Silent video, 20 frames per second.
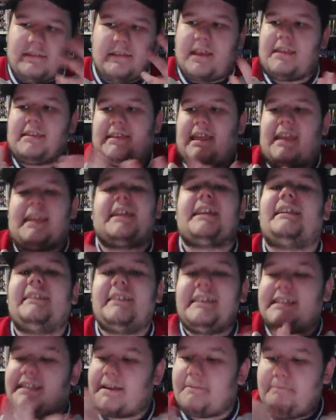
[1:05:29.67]
they can at
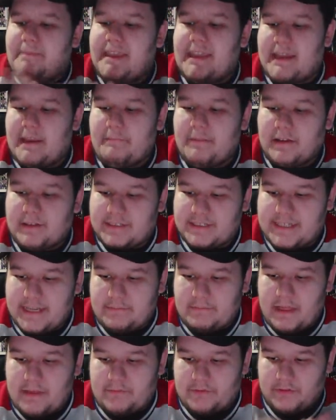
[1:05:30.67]
least compete and be on the
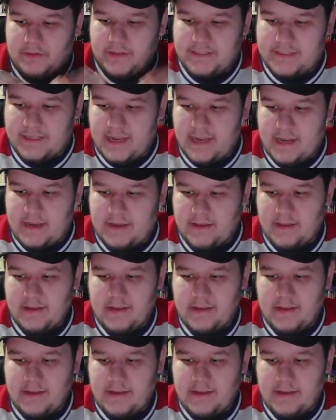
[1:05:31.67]
same level. It's like,